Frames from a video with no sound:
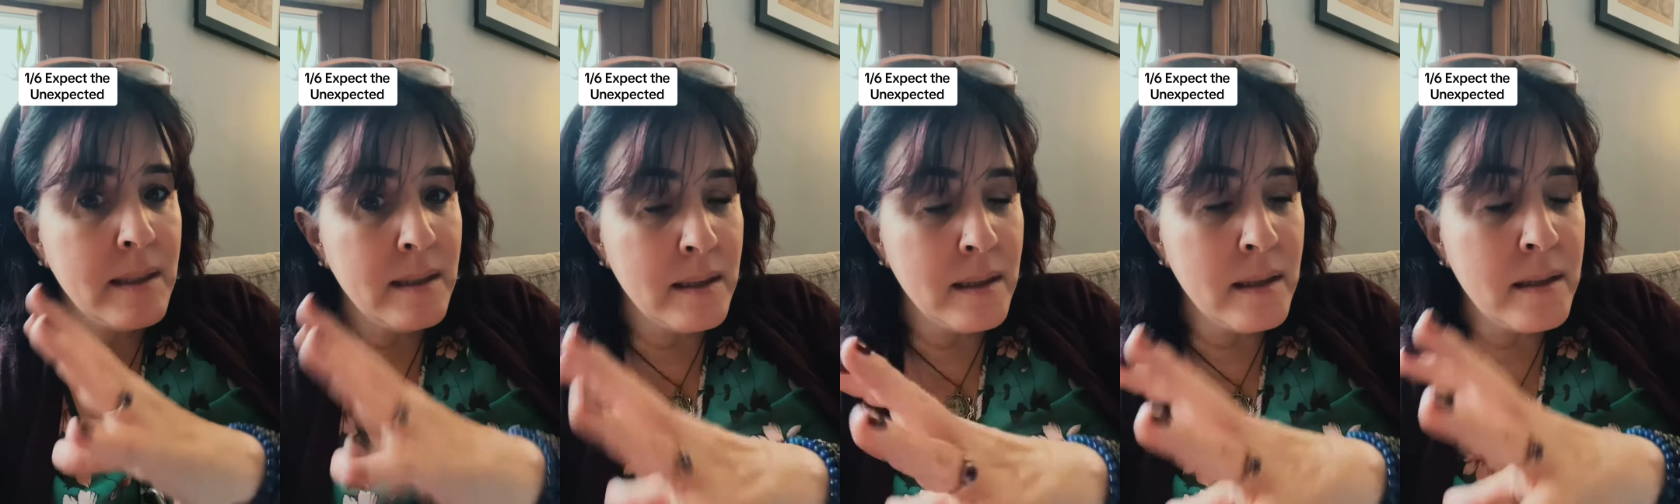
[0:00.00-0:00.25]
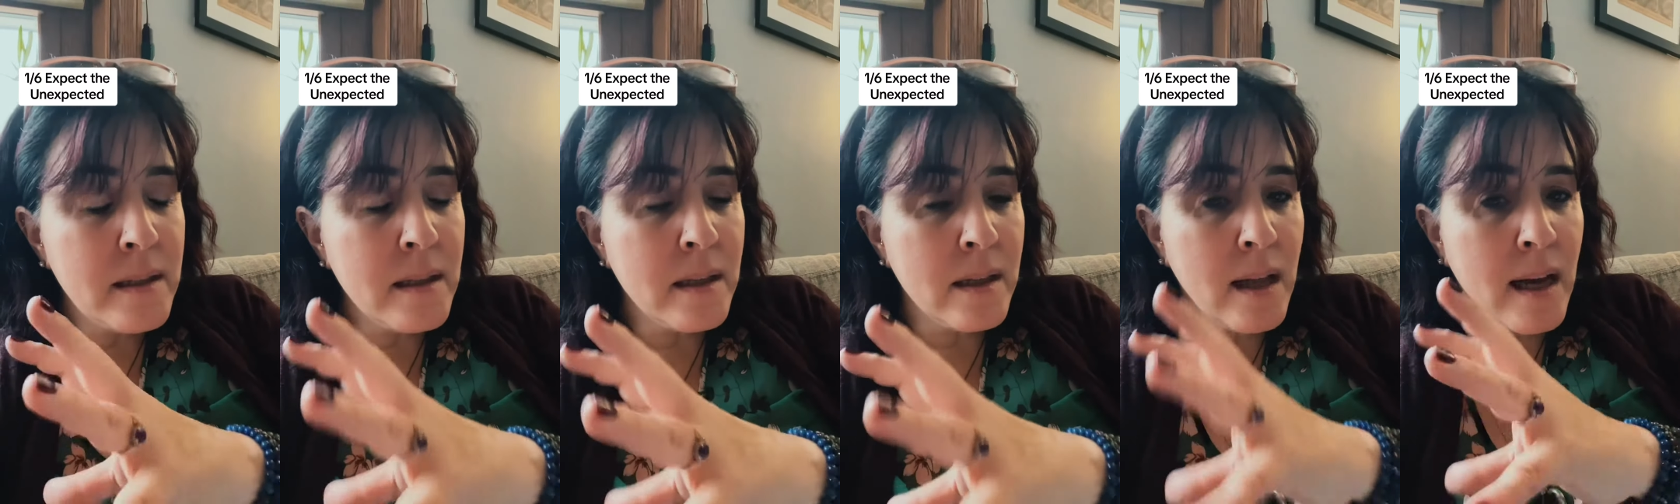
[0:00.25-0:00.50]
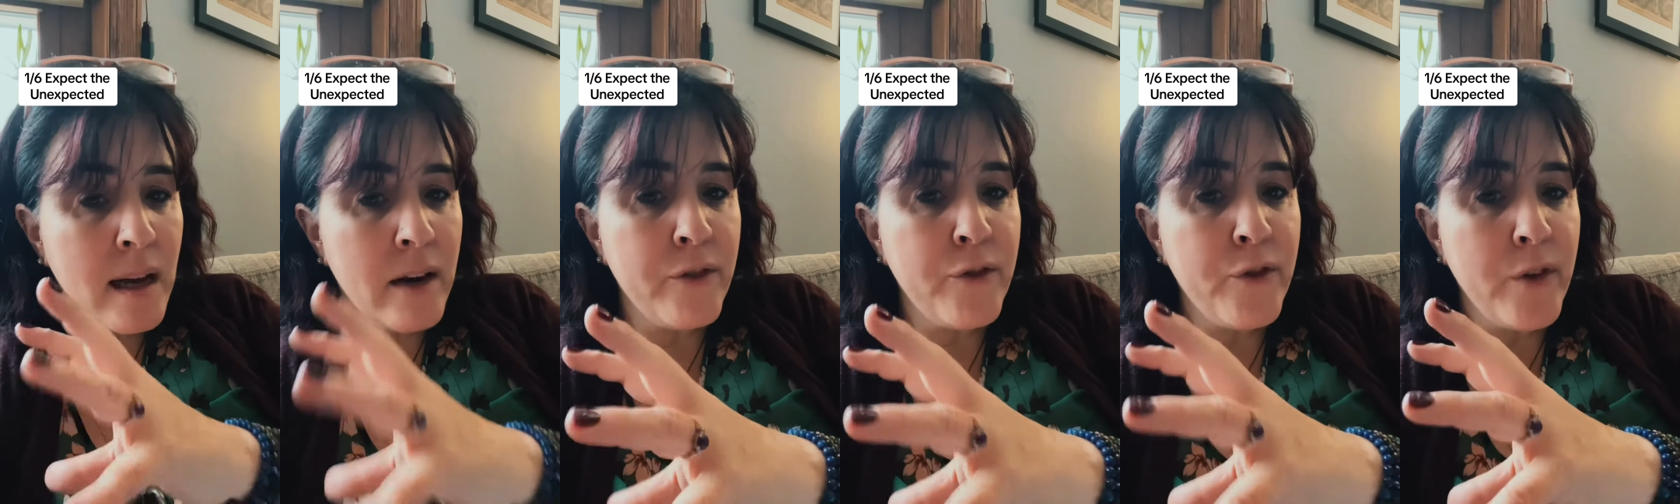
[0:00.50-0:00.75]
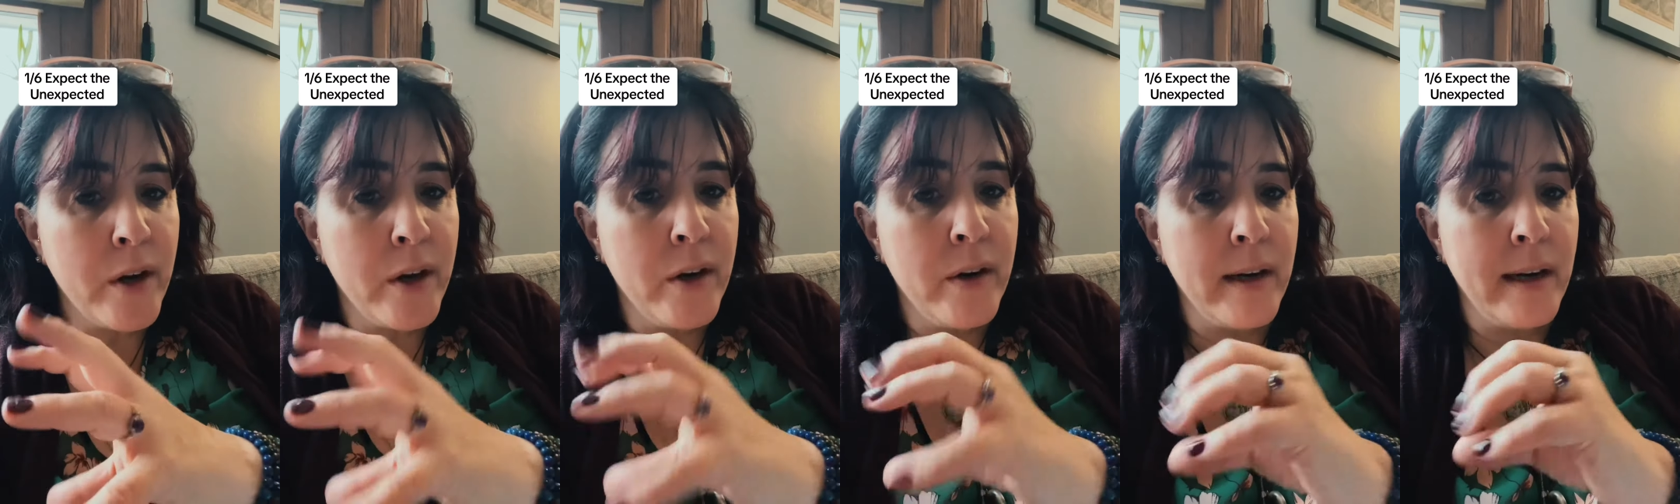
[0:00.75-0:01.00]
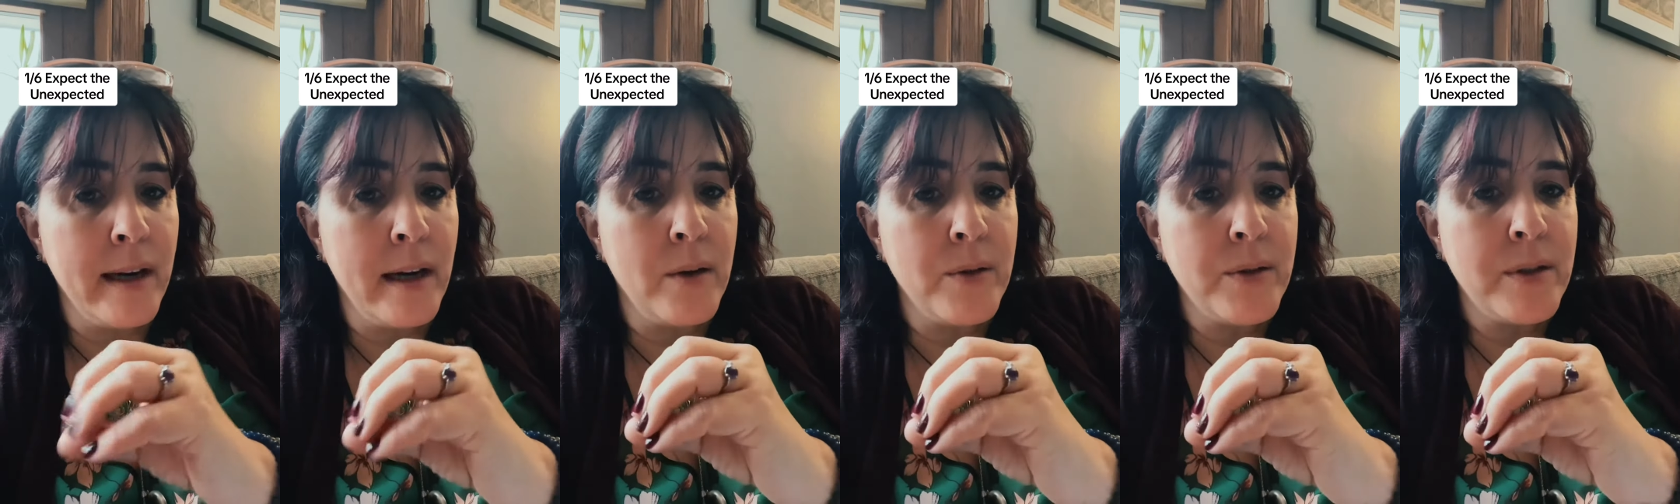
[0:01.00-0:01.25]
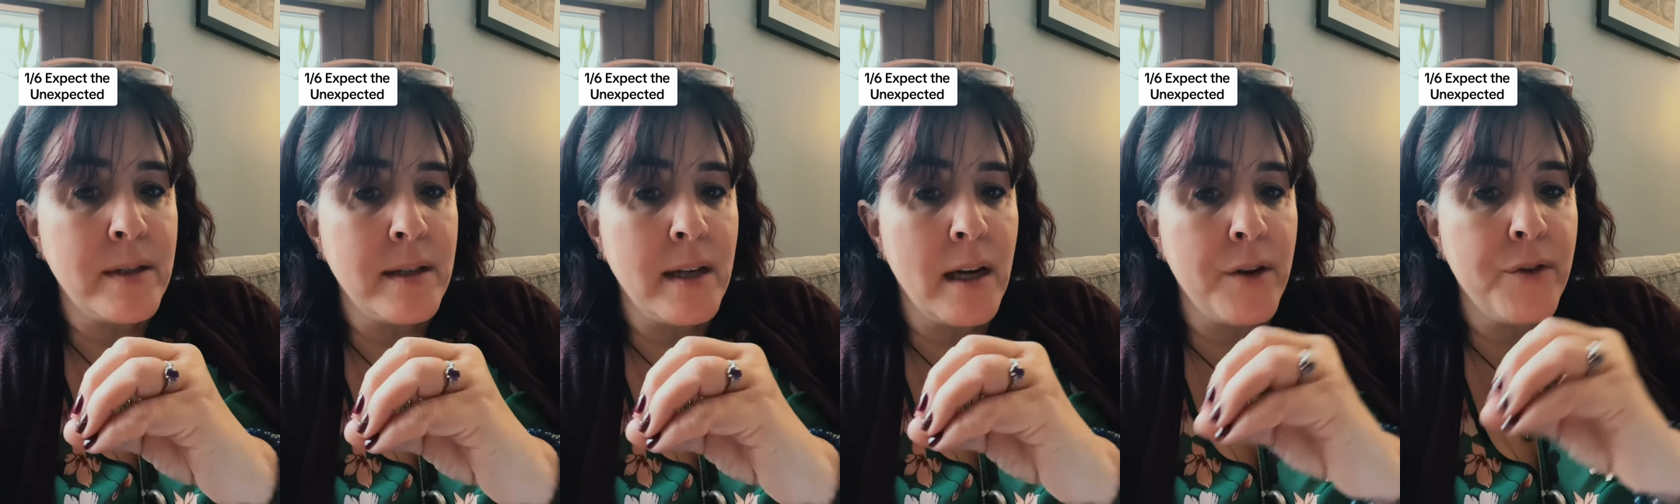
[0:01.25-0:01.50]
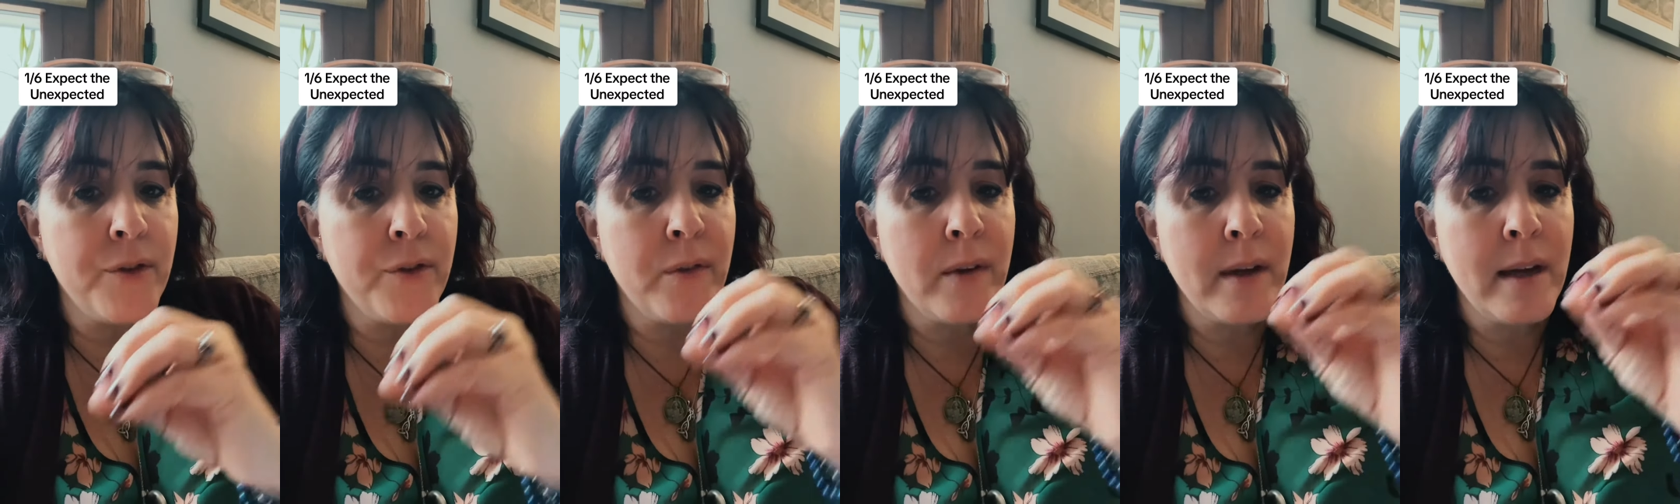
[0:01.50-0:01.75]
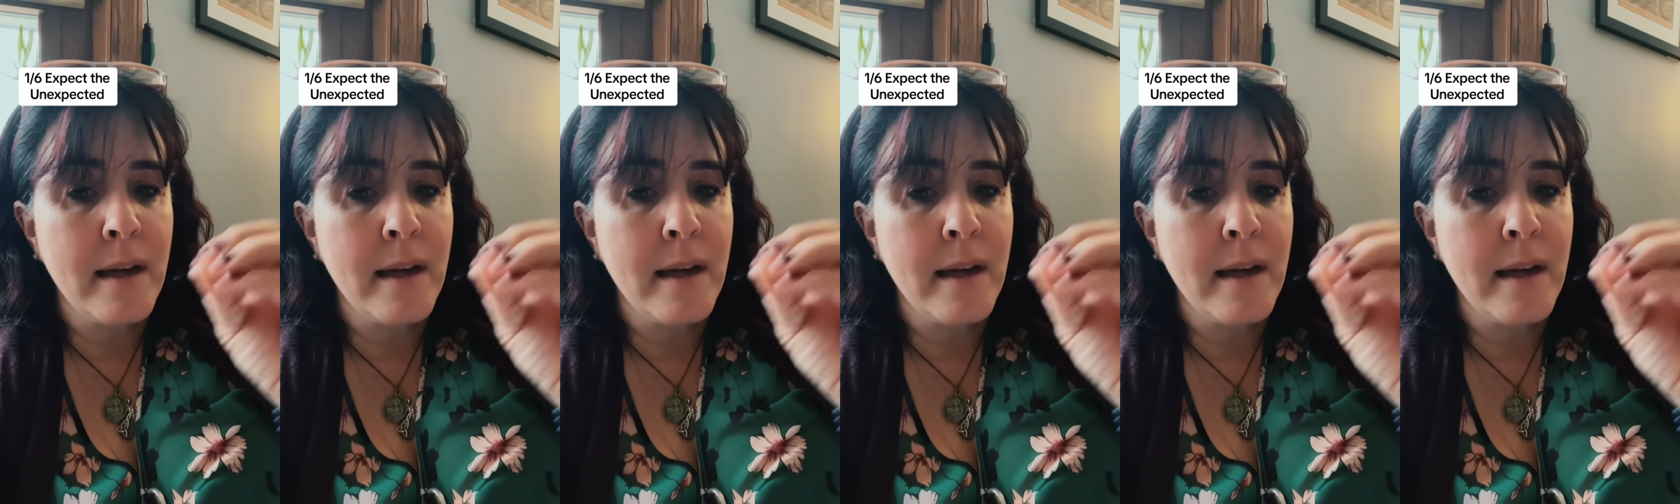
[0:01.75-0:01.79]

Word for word: There's a lot of figuring out stuff.